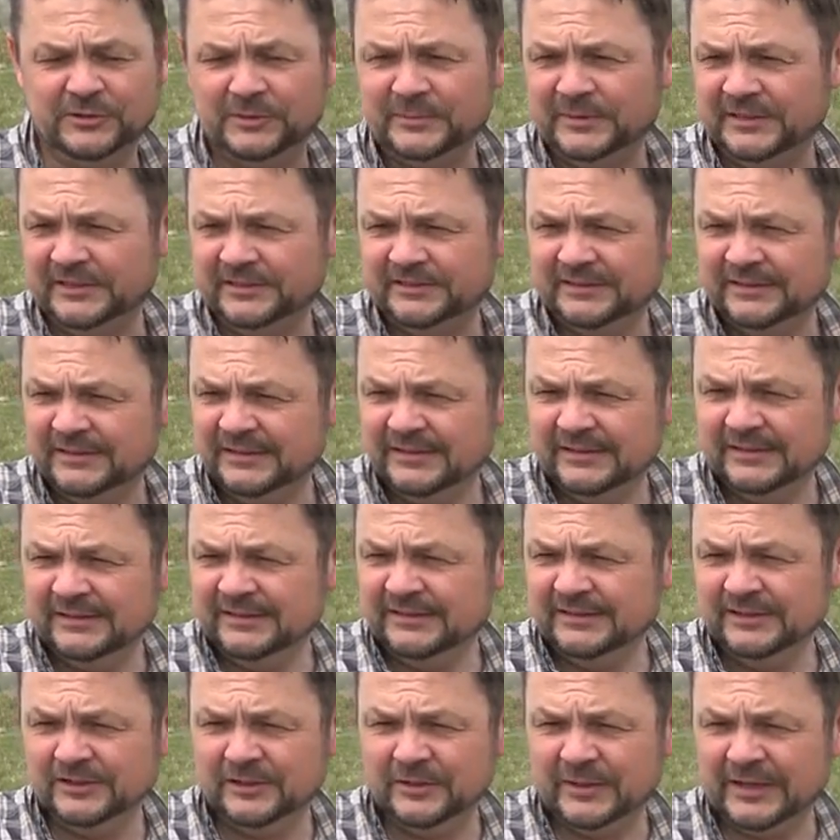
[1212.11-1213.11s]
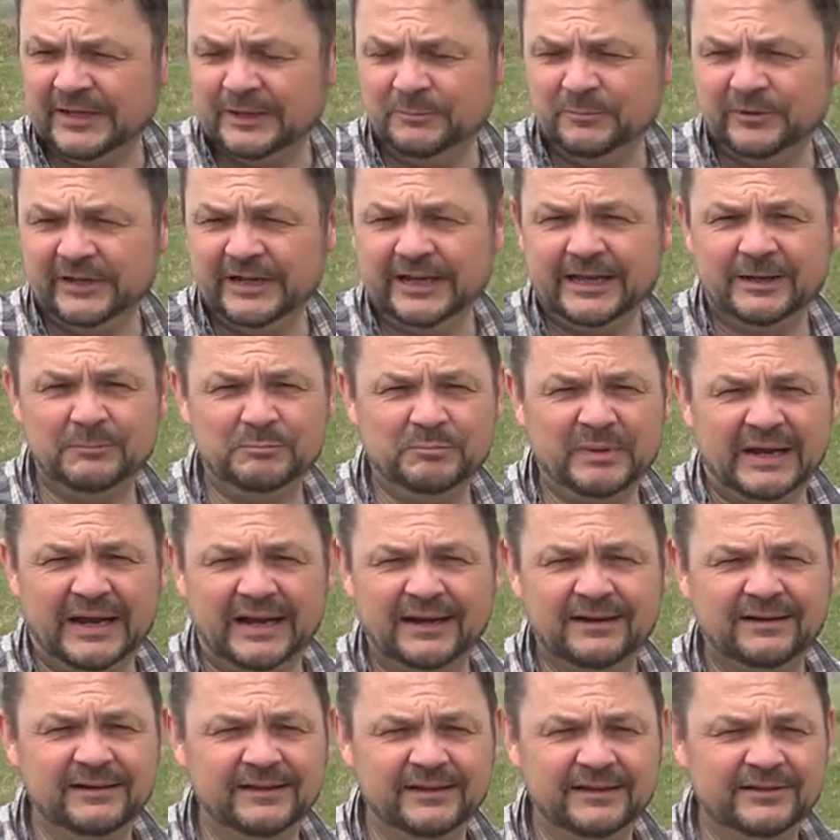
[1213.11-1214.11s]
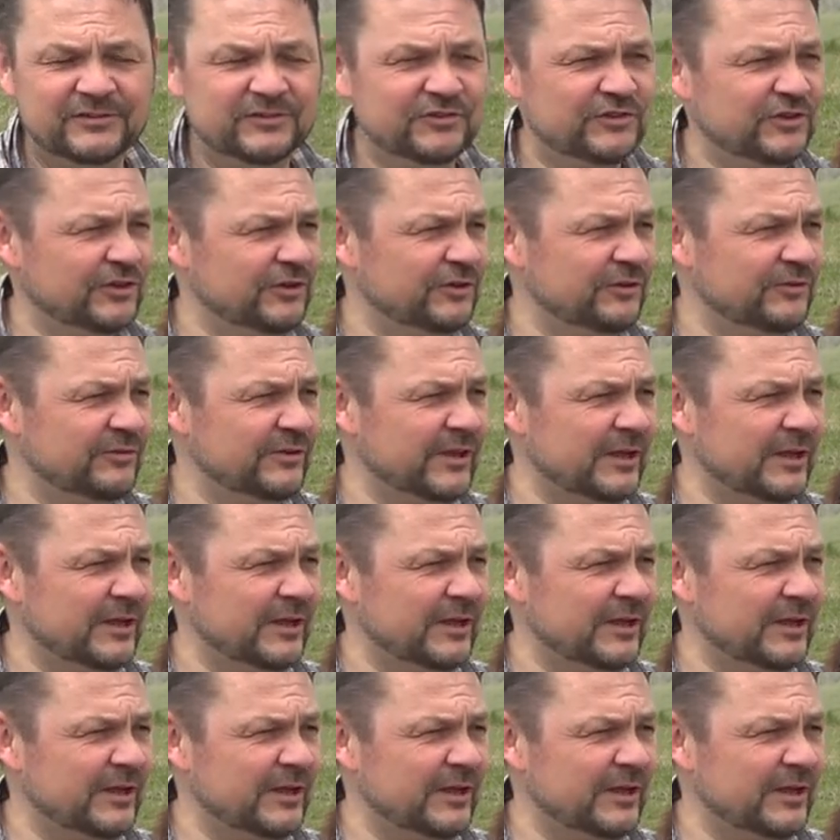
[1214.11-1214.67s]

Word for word: I mean, you know, have we had backlit dew,